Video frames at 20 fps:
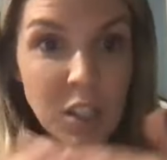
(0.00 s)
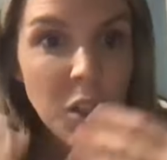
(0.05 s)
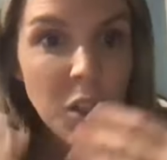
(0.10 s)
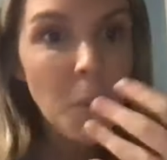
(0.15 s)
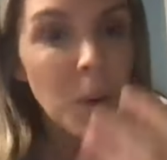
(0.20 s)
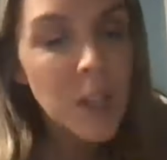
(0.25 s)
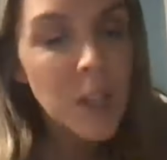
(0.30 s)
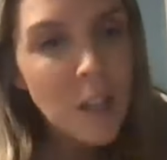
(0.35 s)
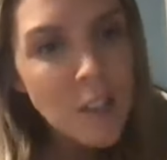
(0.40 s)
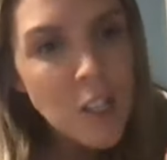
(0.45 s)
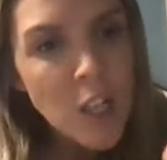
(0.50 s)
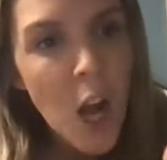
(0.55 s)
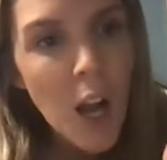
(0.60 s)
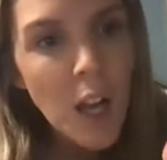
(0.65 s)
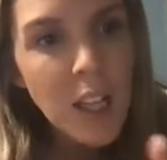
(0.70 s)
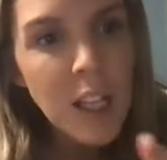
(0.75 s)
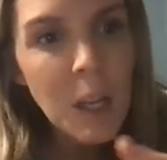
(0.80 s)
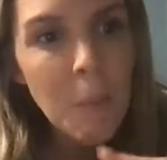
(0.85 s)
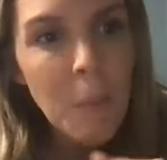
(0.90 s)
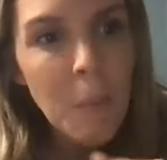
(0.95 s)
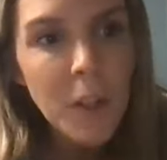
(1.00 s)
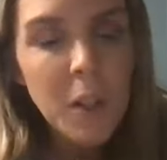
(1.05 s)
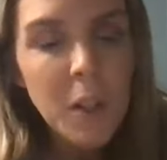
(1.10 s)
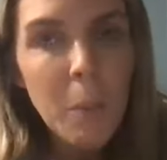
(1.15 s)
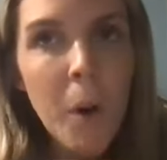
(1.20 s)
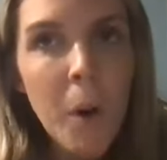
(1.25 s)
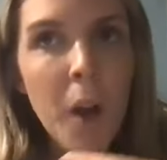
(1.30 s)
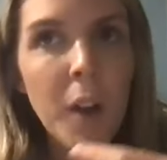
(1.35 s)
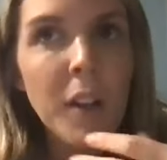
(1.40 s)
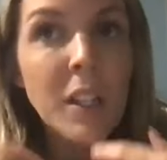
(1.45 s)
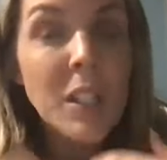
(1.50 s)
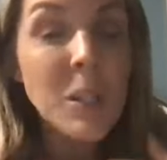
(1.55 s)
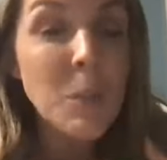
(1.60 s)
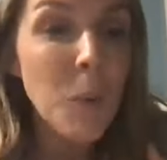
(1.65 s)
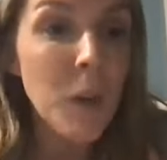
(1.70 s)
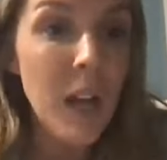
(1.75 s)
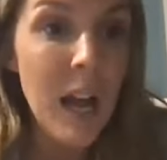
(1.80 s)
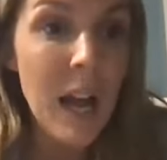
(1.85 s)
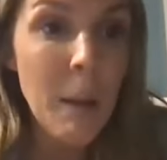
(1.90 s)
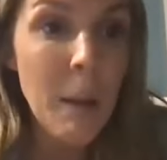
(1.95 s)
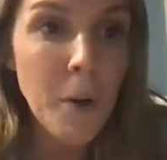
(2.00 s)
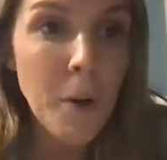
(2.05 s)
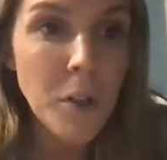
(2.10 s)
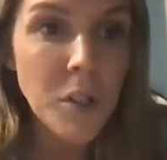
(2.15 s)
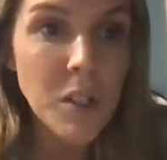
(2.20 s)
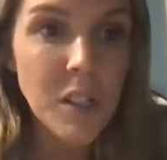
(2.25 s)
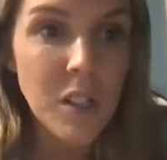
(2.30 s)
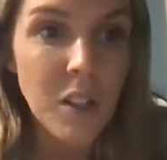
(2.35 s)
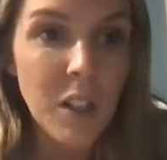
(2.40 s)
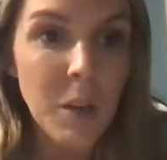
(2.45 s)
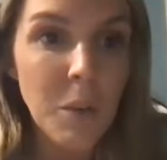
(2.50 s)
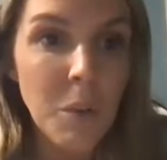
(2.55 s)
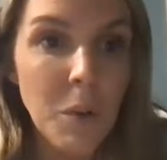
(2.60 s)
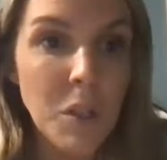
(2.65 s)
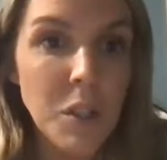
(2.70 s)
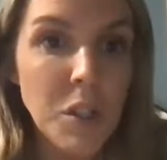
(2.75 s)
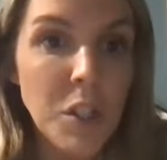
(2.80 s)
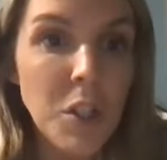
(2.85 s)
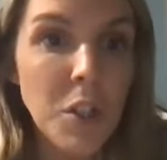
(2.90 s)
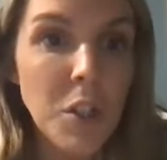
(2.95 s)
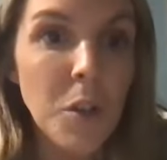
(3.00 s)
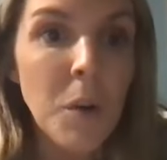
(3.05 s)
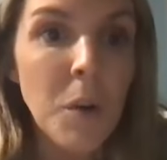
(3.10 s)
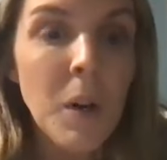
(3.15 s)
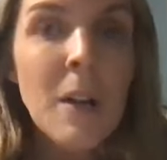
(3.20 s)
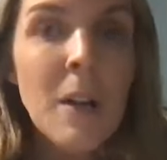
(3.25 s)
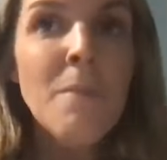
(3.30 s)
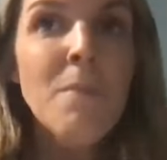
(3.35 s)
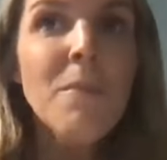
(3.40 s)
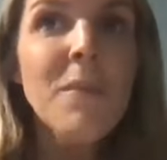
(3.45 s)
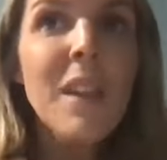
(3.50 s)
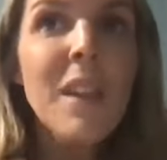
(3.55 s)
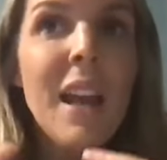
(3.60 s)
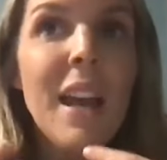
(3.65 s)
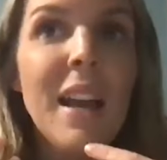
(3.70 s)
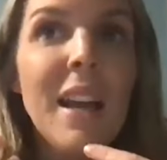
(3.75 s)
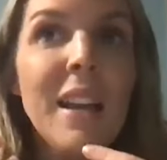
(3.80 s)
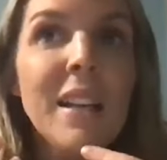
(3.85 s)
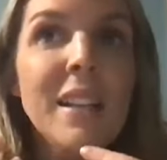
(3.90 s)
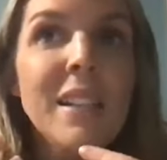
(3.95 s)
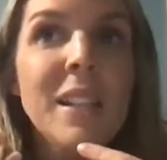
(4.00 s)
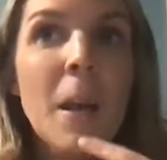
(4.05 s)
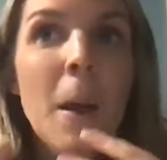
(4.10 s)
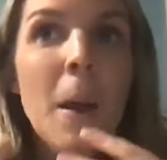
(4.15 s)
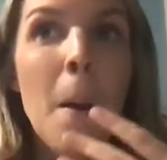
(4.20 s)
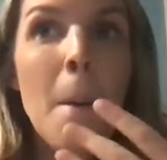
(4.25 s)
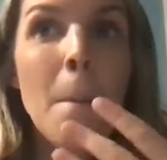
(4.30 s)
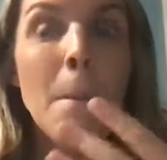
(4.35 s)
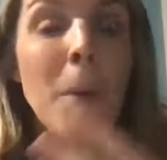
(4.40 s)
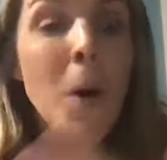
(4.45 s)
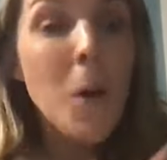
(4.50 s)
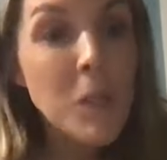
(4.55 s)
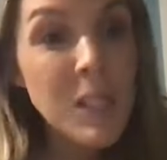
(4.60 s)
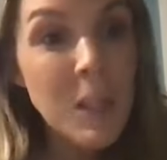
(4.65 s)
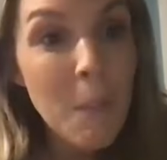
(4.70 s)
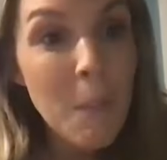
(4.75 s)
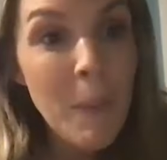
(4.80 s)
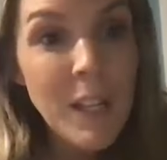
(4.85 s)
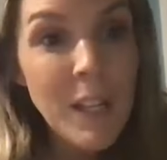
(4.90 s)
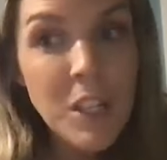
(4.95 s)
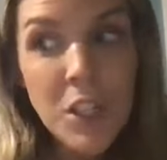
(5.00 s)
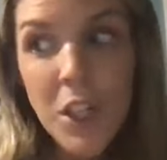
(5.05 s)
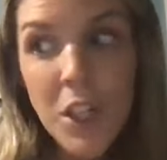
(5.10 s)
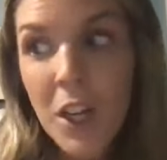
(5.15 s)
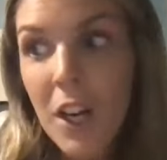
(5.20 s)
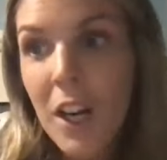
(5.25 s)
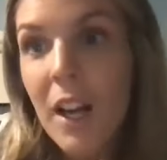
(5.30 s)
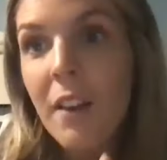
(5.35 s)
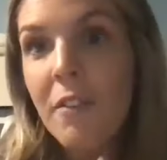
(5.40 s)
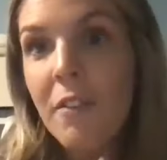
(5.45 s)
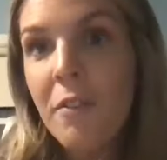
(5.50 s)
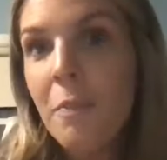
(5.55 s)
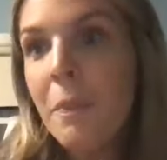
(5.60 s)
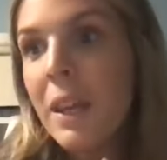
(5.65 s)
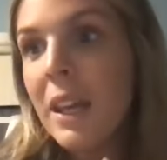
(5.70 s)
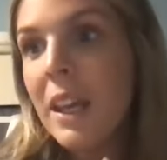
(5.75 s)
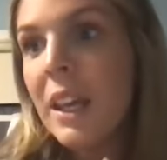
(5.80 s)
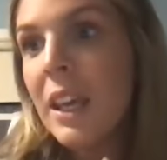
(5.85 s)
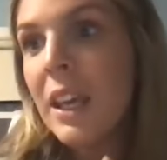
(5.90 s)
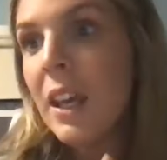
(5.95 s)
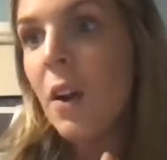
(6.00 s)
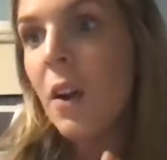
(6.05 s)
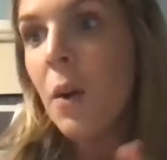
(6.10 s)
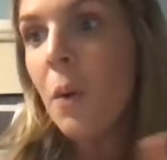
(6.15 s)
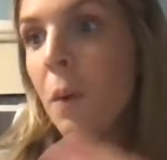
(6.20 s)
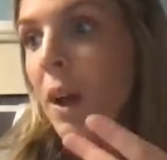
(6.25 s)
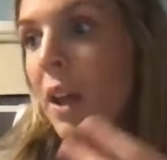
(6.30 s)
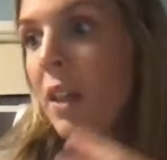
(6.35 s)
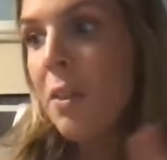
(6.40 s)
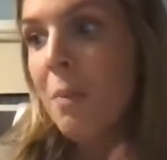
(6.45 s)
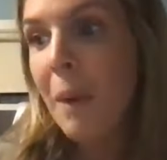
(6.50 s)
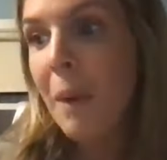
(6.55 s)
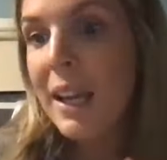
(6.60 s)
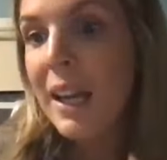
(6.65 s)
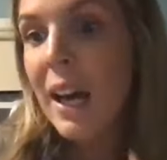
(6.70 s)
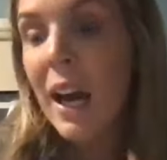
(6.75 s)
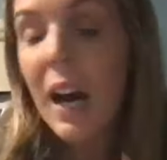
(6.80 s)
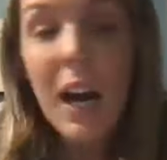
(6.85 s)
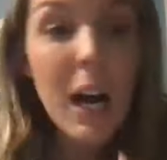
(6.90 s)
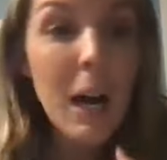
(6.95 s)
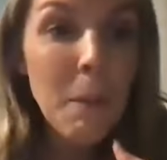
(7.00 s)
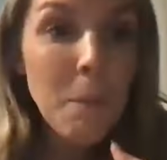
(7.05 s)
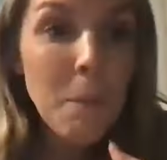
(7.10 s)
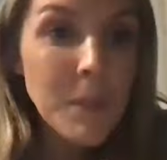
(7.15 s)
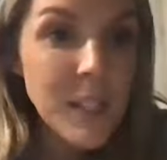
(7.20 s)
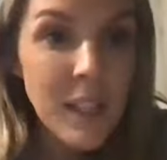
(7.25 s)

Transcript: So when you're talking about the products, what I personally would do is post a picture of me with my cup.